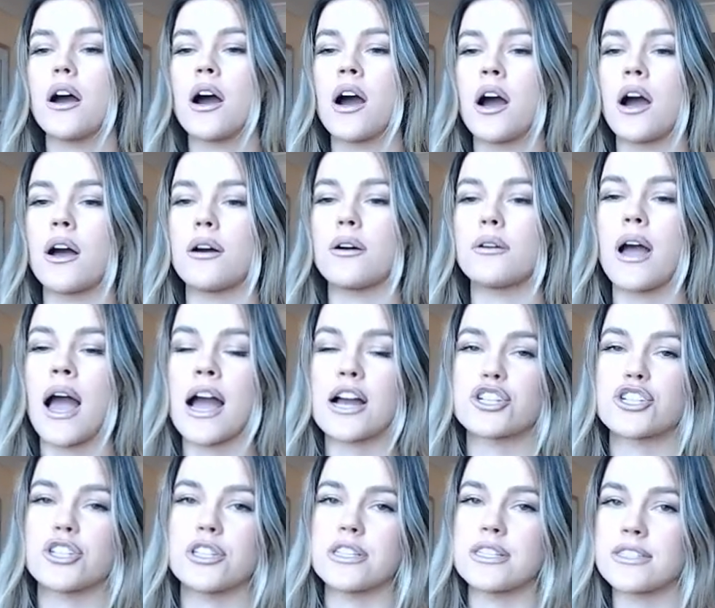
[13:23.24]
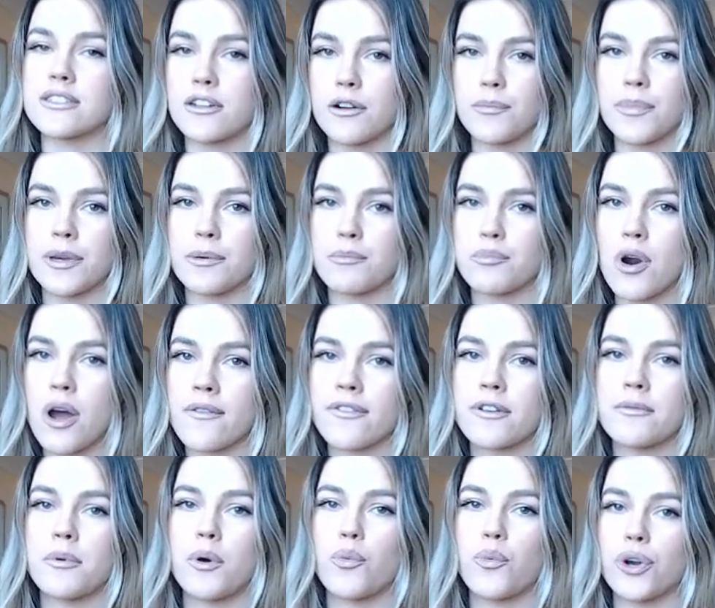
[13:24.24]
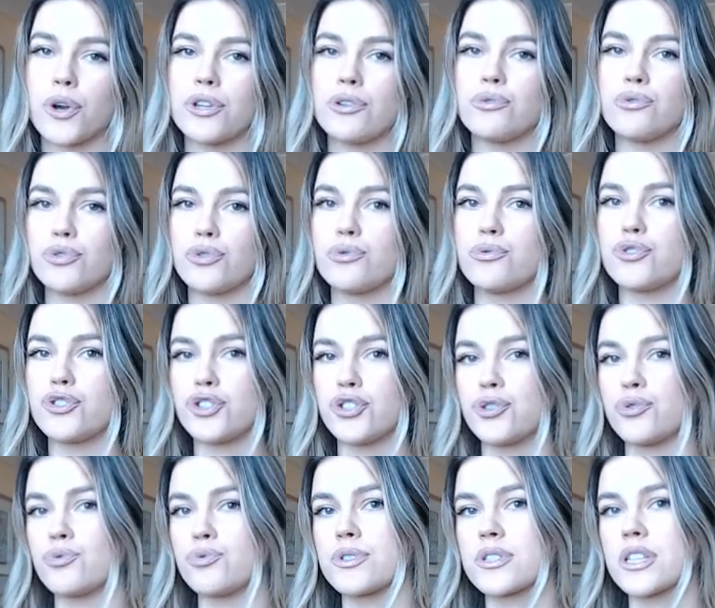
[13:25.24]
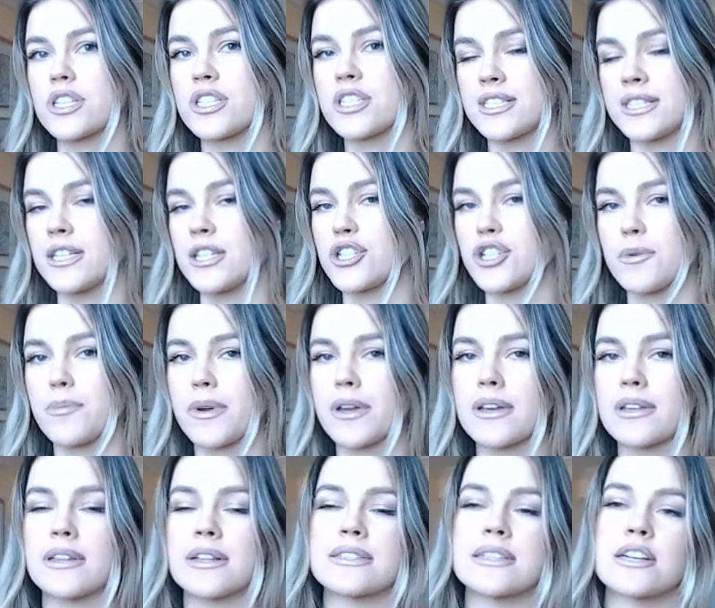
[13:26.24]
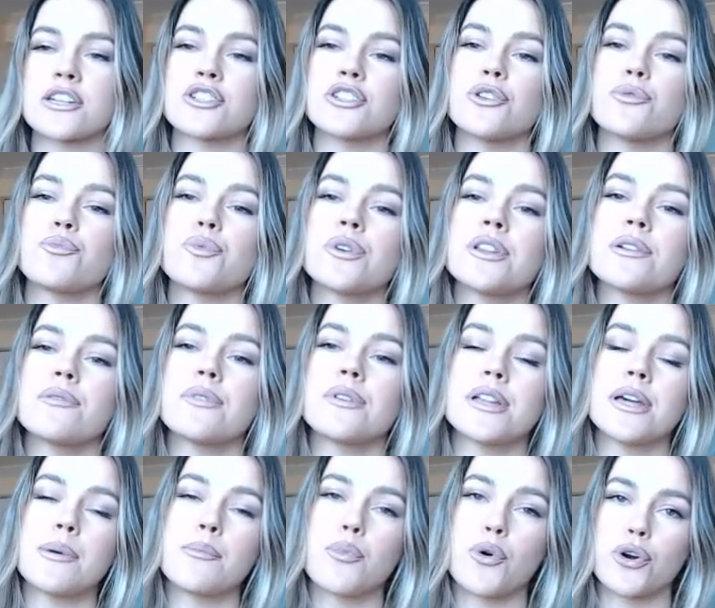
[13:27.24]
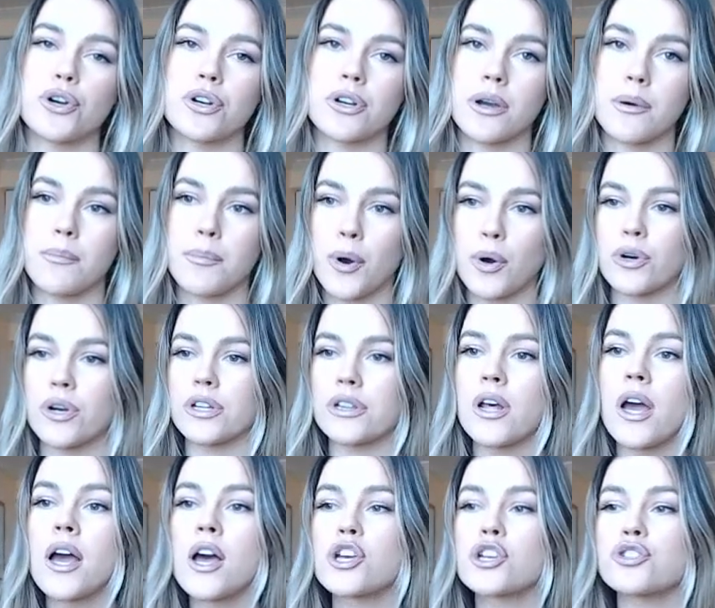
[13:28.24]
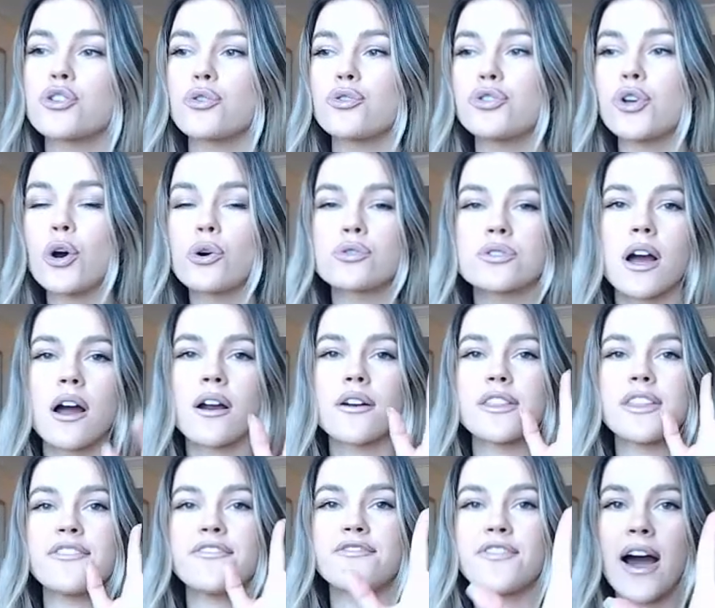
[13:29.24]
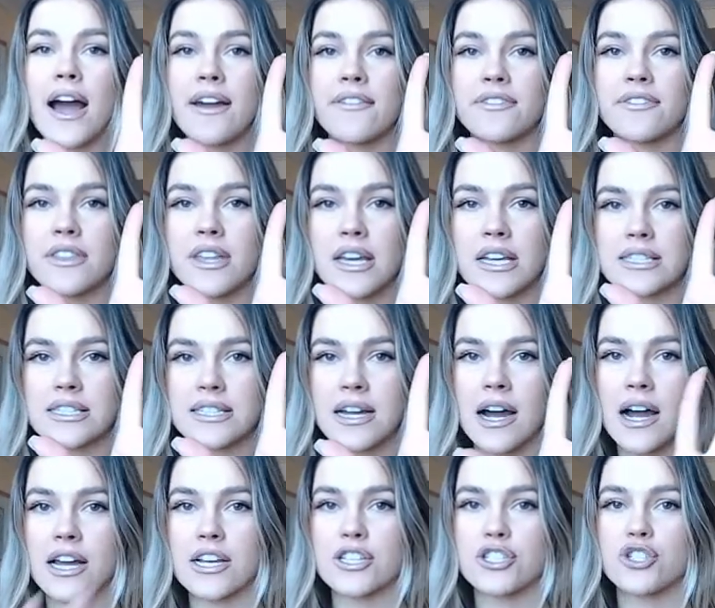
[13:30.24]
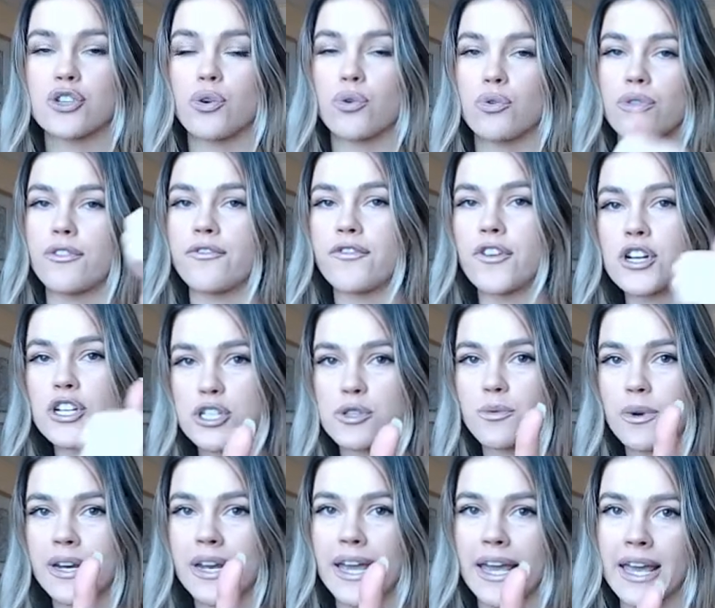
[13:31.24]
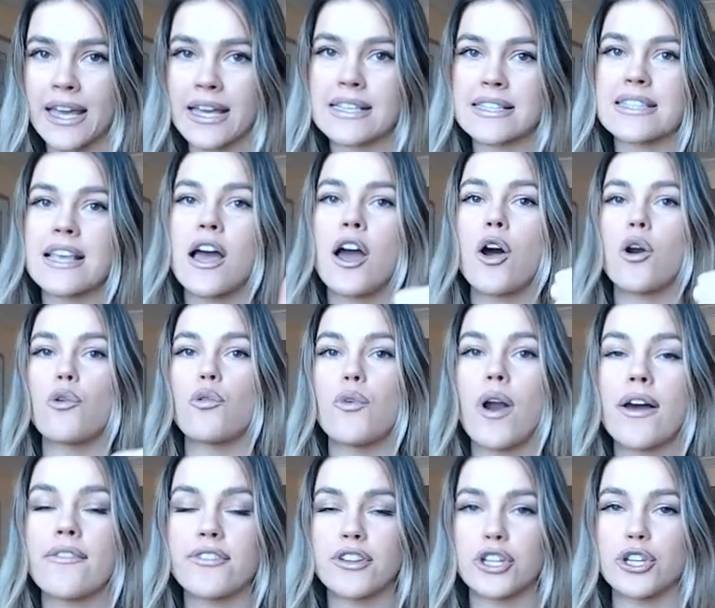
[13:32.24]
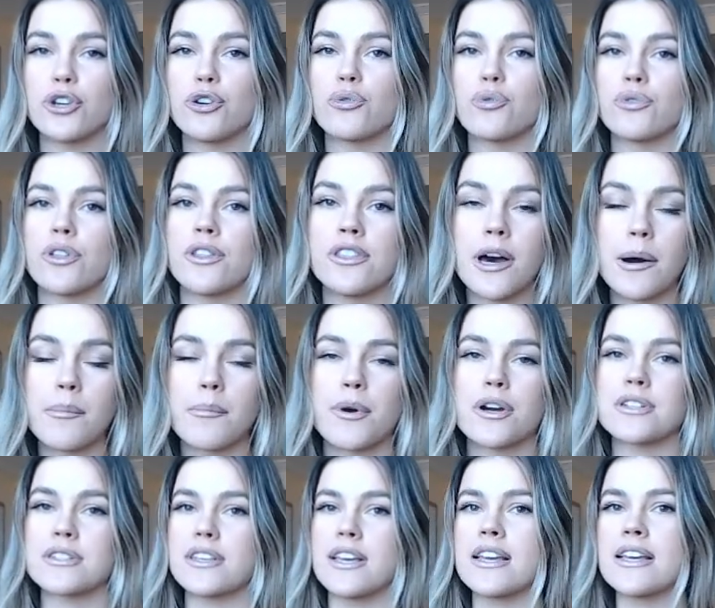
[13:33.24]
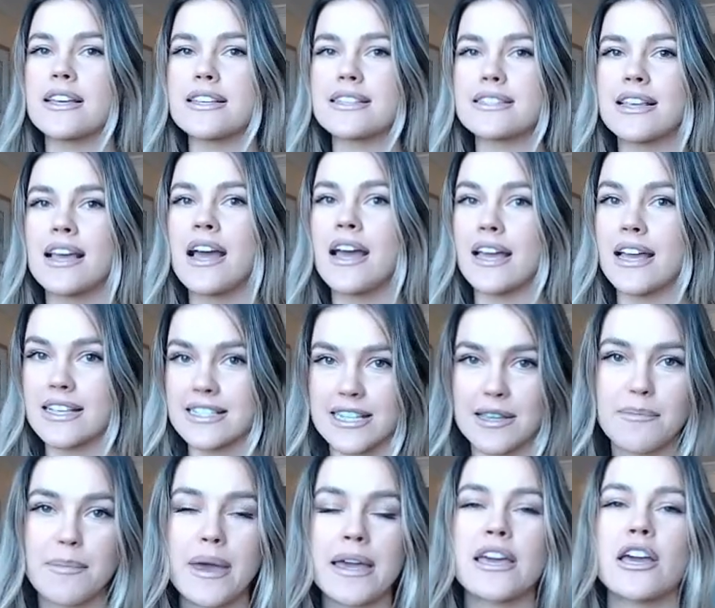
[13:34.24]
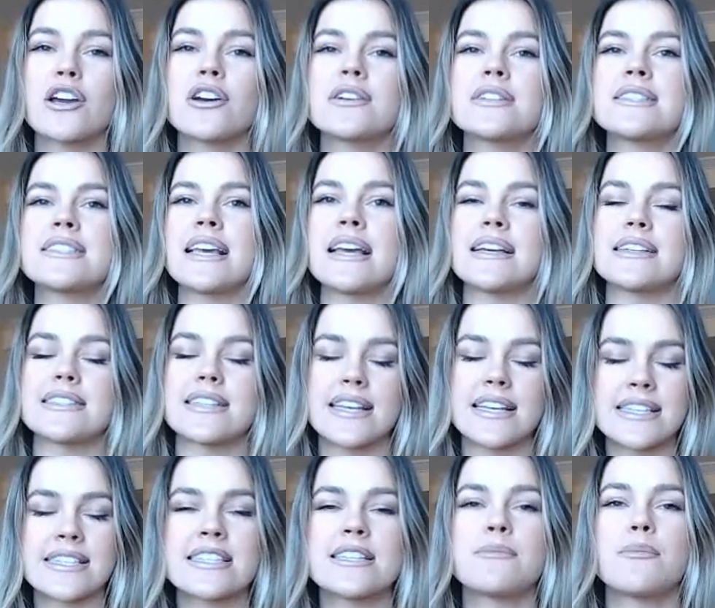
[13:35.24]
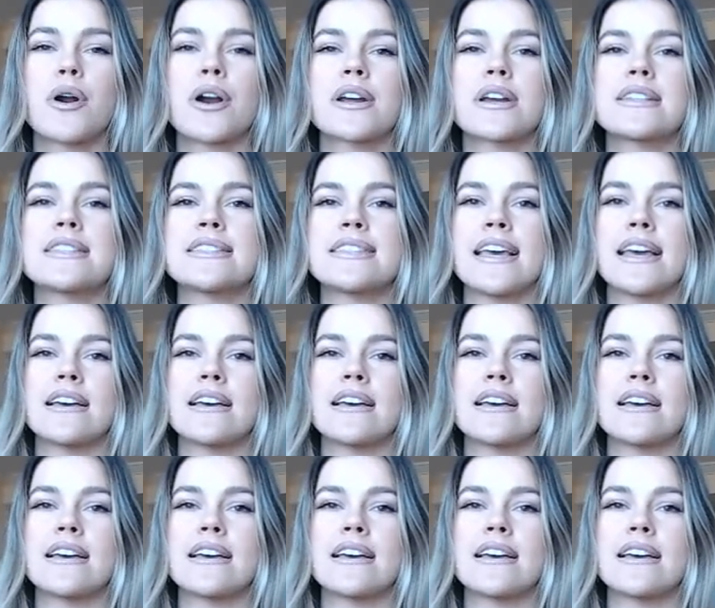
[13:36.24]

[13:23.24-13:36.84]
actually start being profitable when you do choose sea shipping. And that's actually a really, really important component. So those are the 5 things, guys. So the first one is revenue, the numbers. Is it making good sales? Is the market